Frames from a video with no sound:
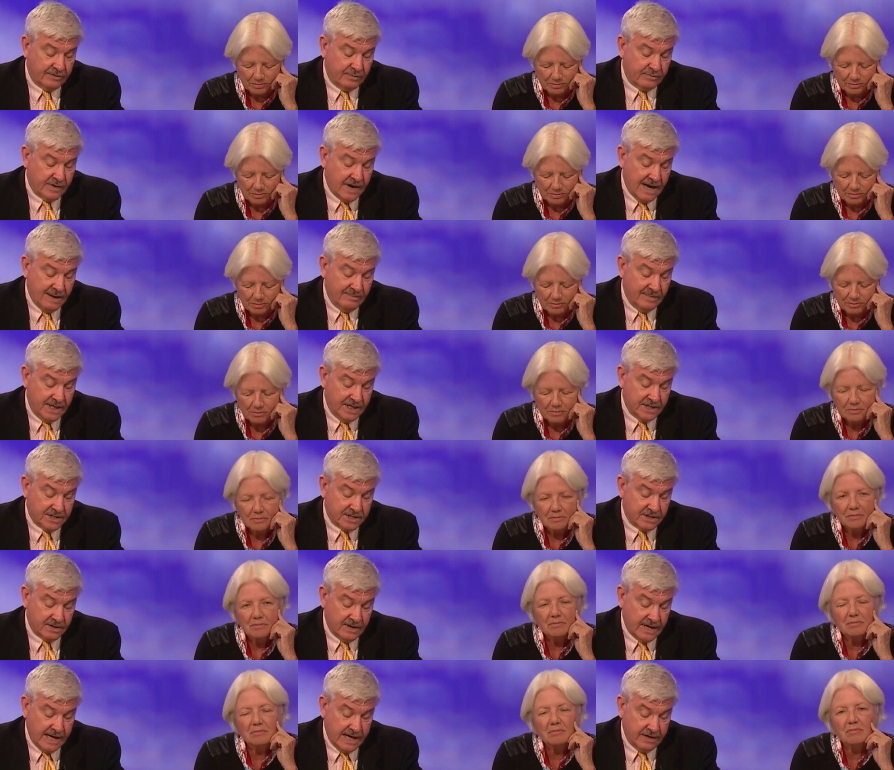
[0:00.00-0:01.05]
Speaker 1: for prime
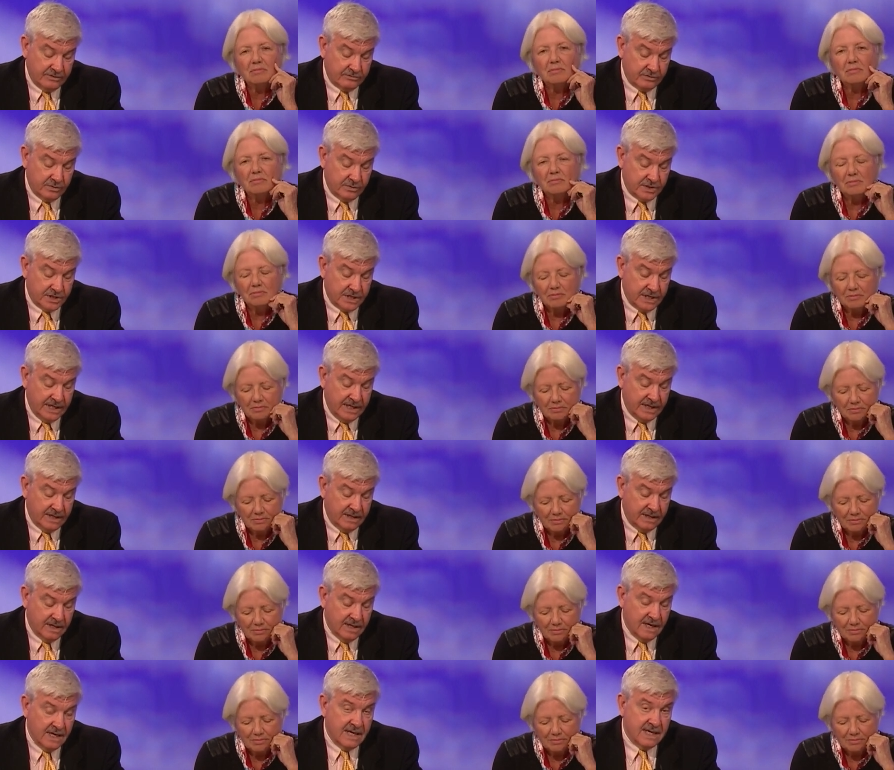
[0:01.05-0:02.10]
minister, Andrew Scheer,
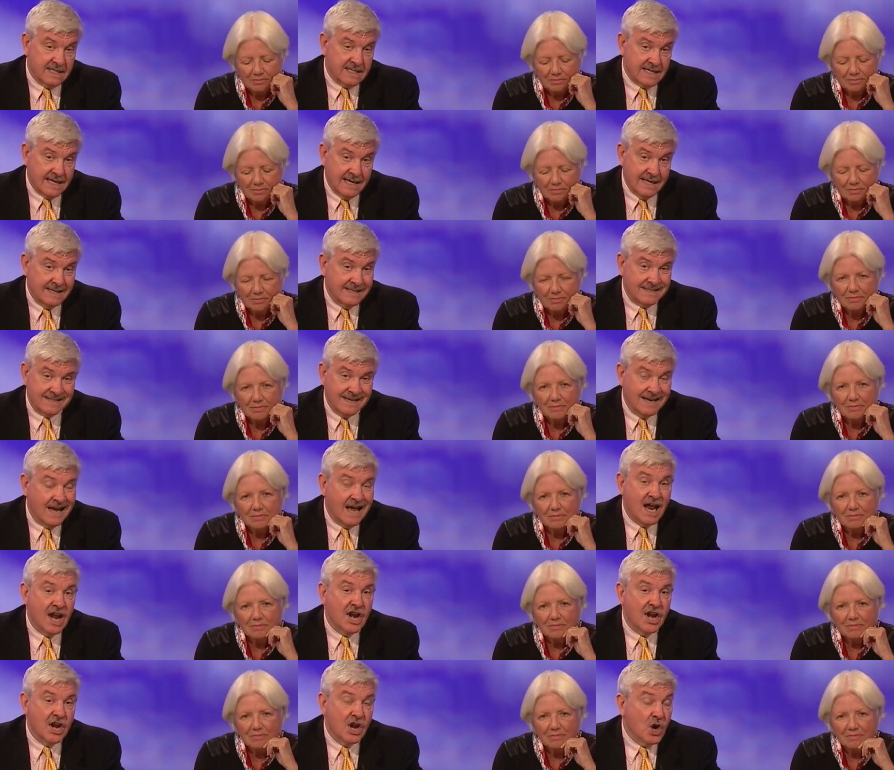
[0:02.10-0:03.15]
says
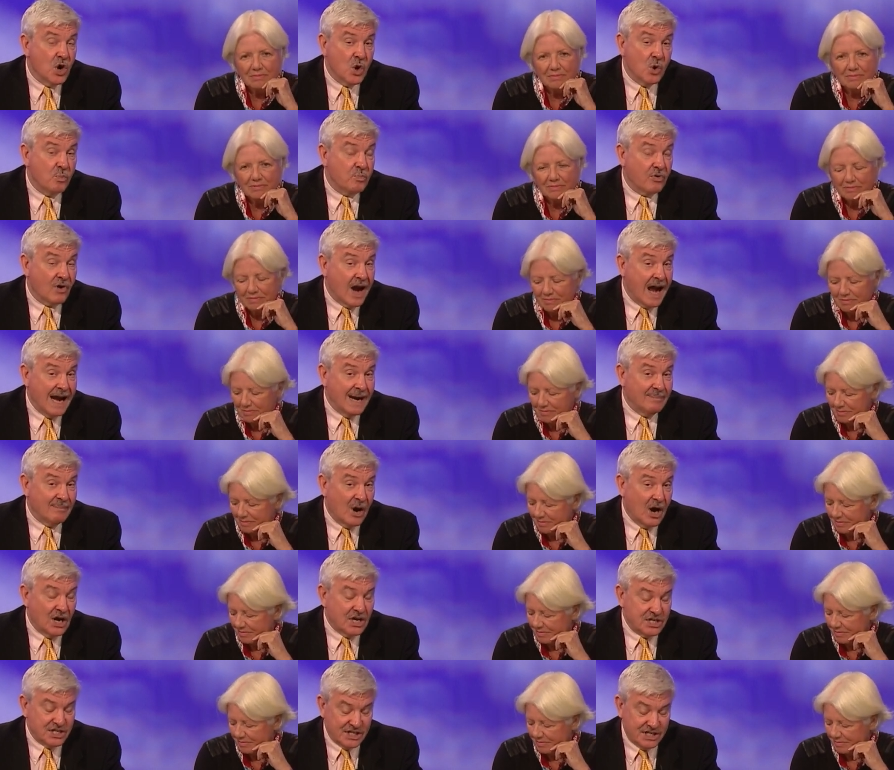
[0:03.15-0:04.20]
no pride
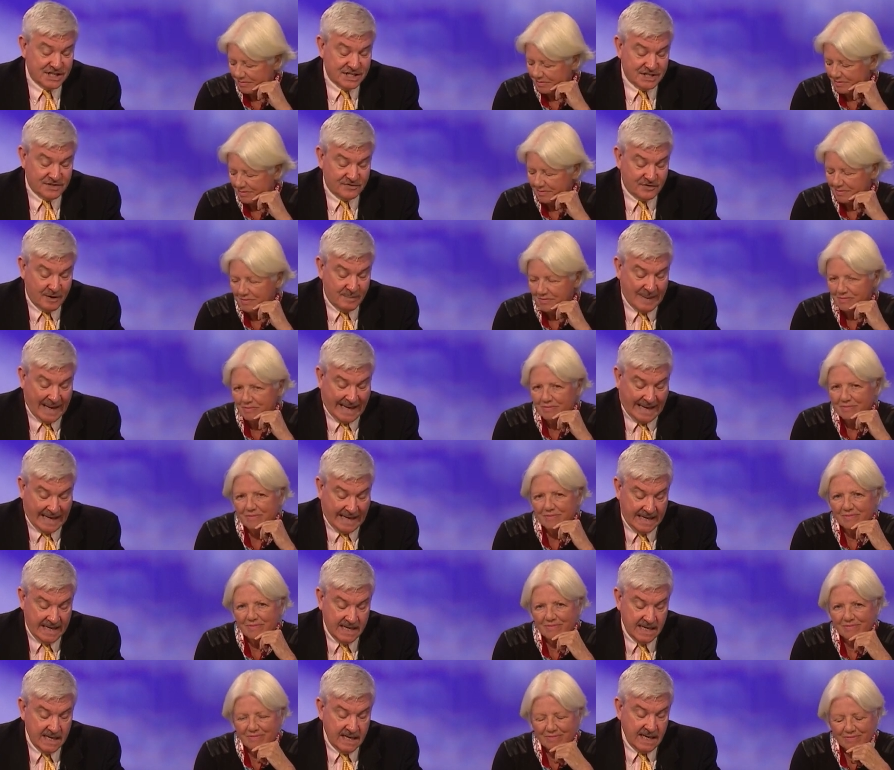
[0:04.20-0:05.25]
marches for me.
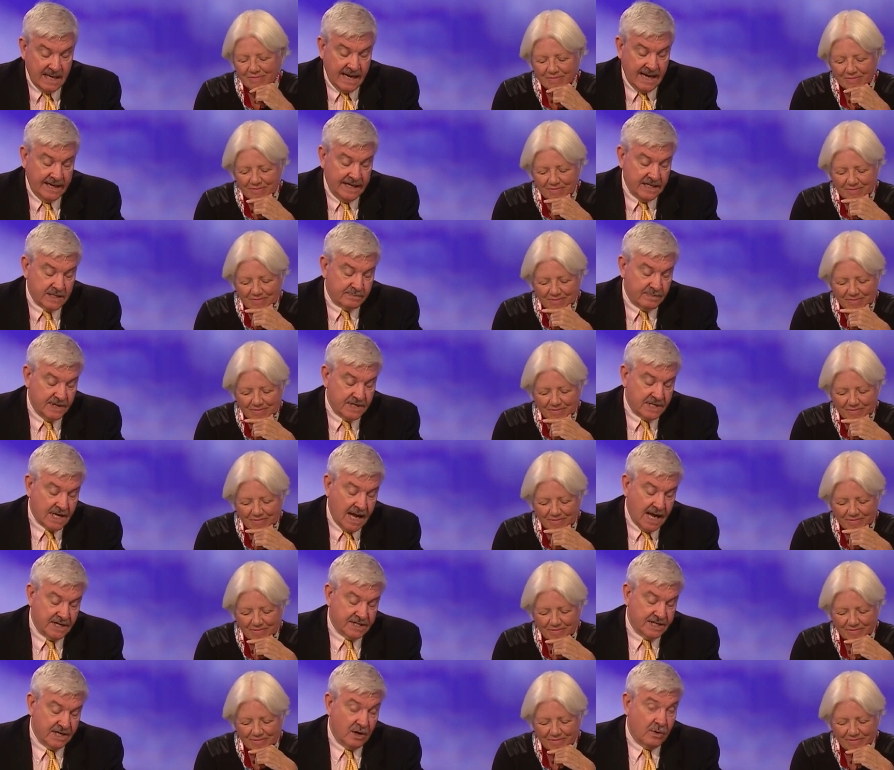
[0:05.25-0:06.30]
And he's been
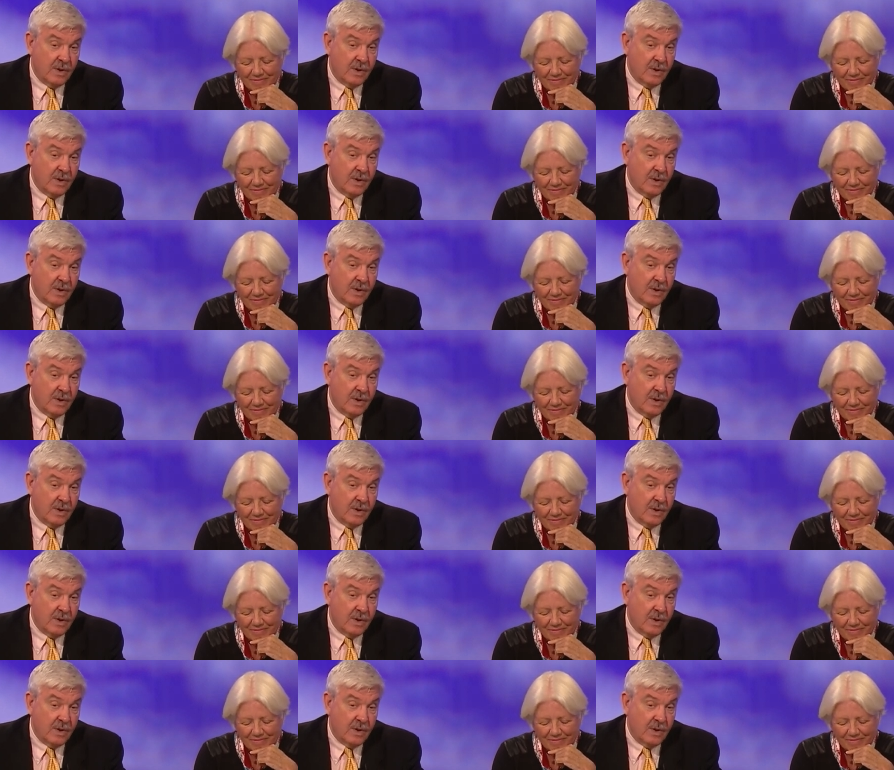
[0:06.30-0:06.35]
dodging